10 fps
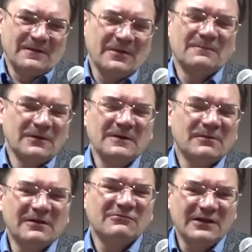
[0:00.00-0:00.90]
the
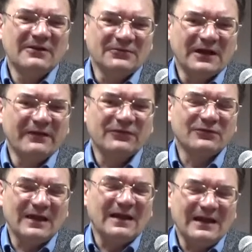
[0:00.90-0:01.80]
people around
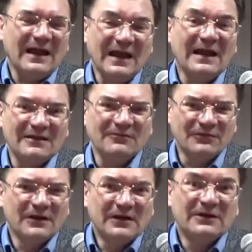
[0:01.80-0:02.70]
us have